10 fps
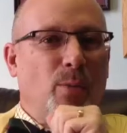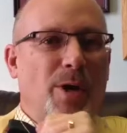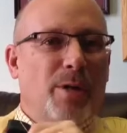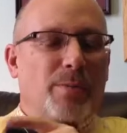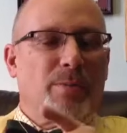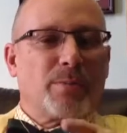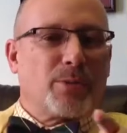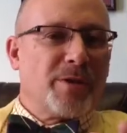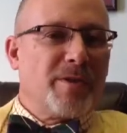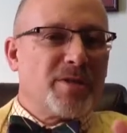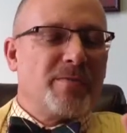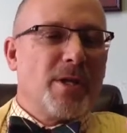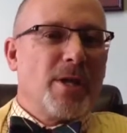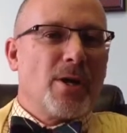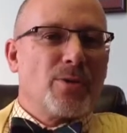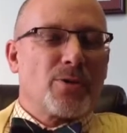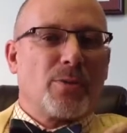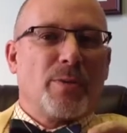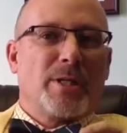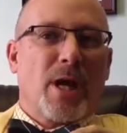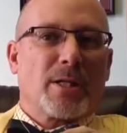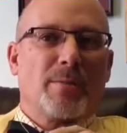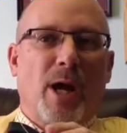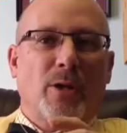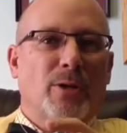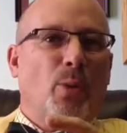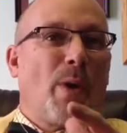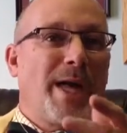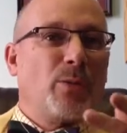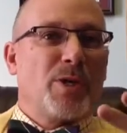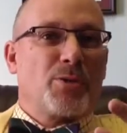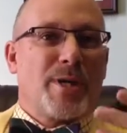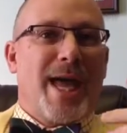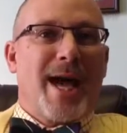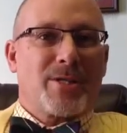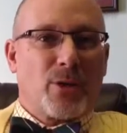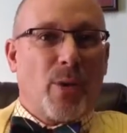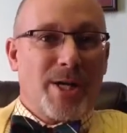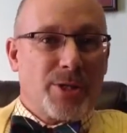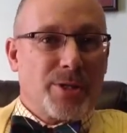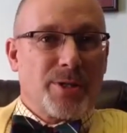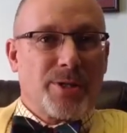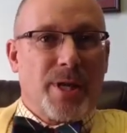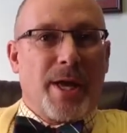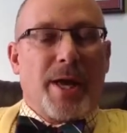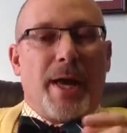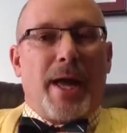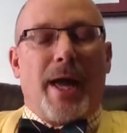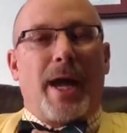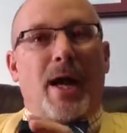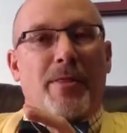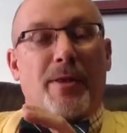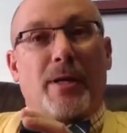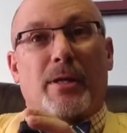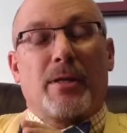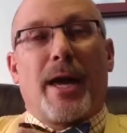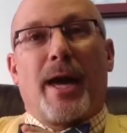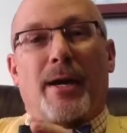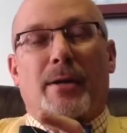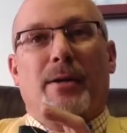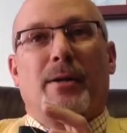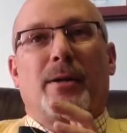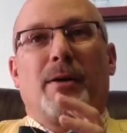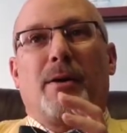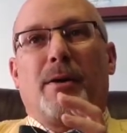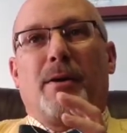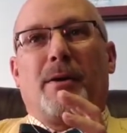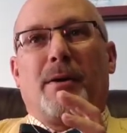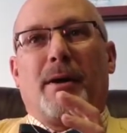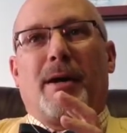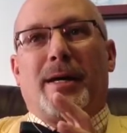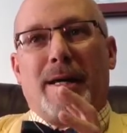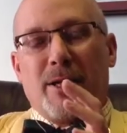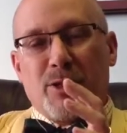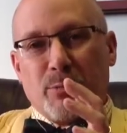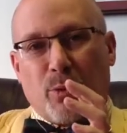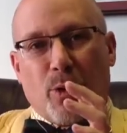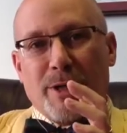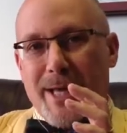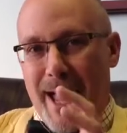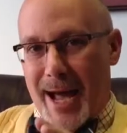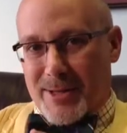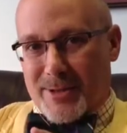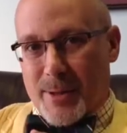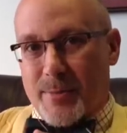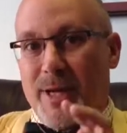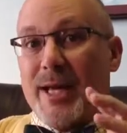In one of the previous videos, we talked about the way in which we ask questions. And I think that it is important to ask them.